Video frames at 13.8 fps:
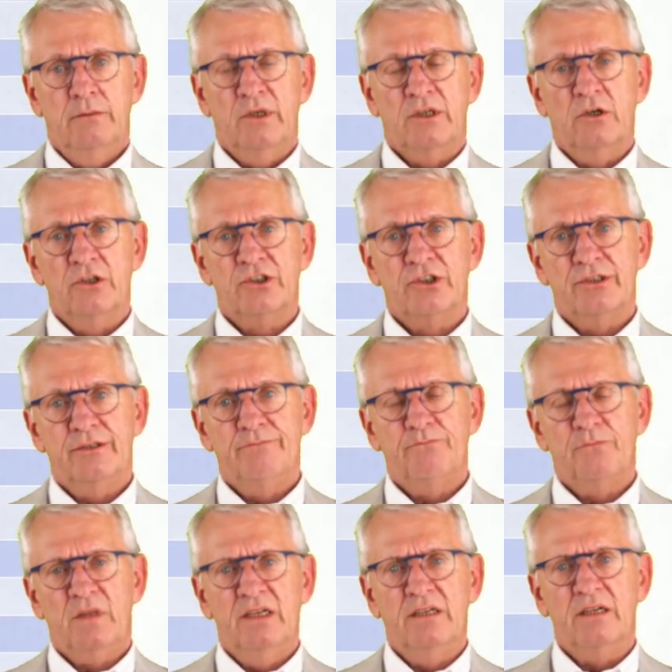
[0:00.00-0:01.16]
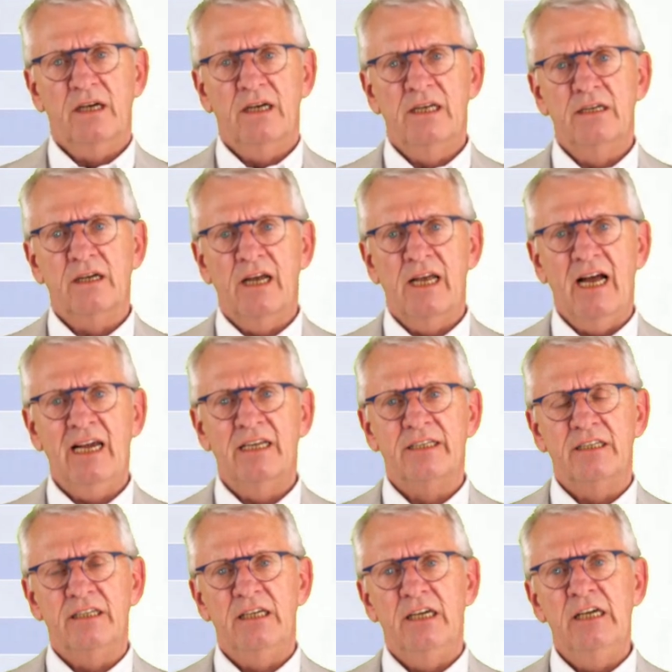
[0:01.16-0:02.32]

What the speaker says: Because in reality,